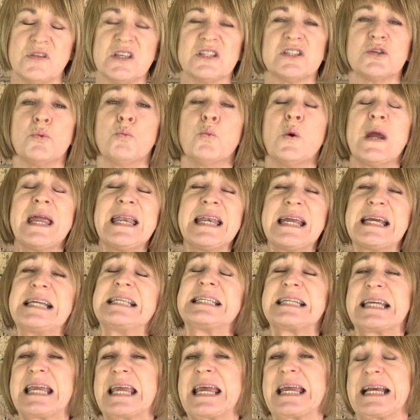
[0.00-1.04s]
So we need
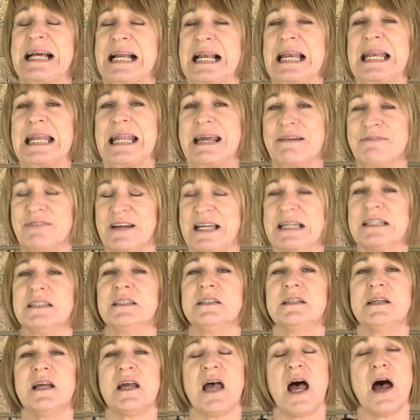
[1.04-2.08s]
to get clever
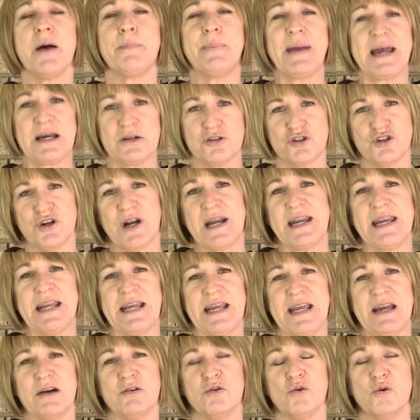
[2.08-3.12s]
about training
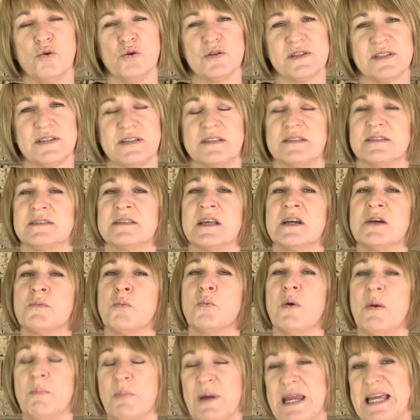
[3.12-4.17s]
our horses
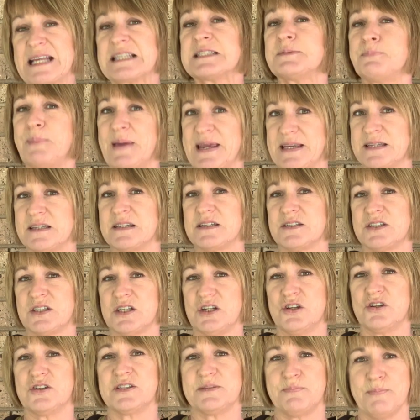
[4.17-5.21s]
when we expect it to
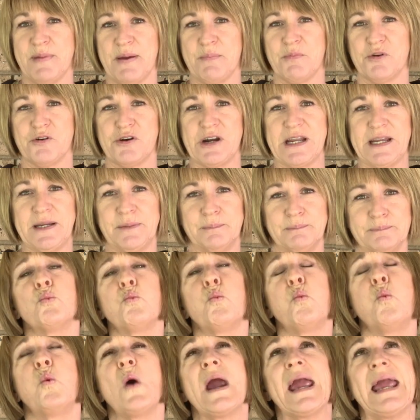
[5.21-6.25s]
use memory.
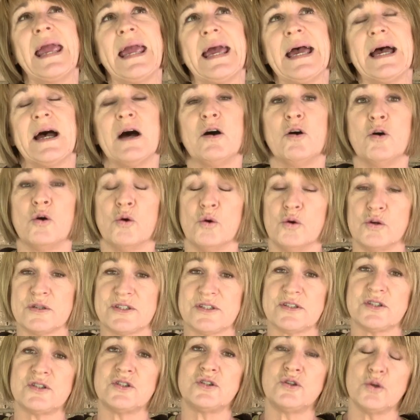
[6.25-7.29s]
Where a horse
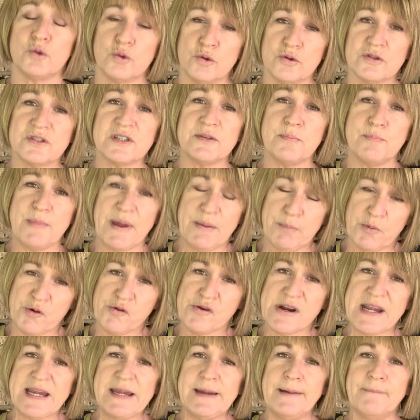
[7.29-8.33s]
stores a
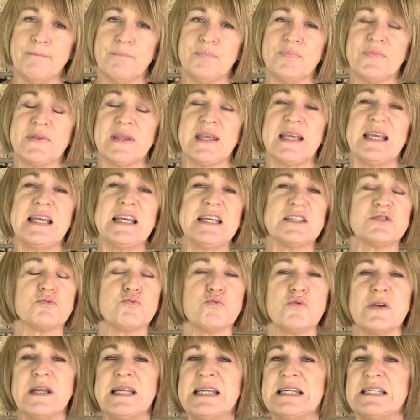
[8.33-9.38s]
memory is
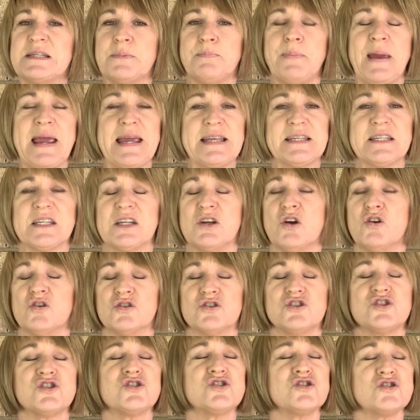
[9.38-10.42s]
really dependent on
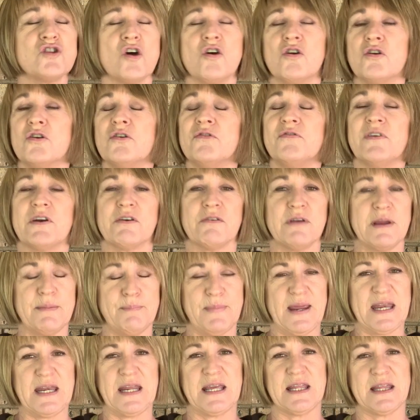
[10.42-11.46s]
so very
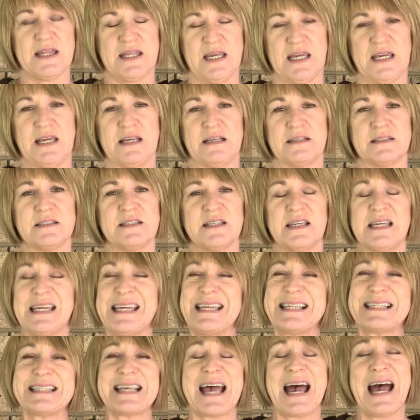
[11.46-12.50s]
many things.
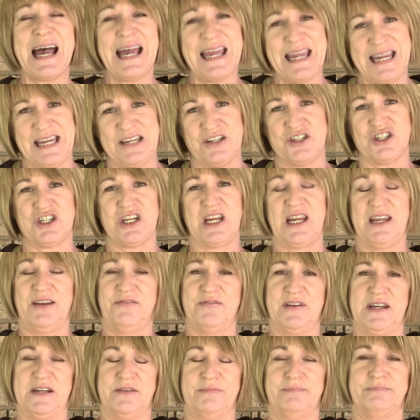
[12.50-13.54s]
Its age
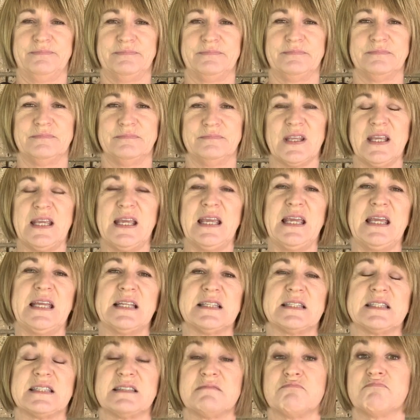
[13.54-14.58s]
even.
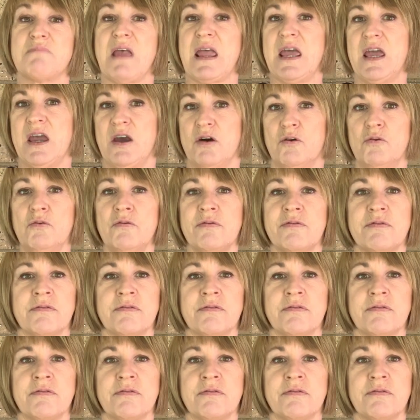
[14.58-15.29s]
Its health,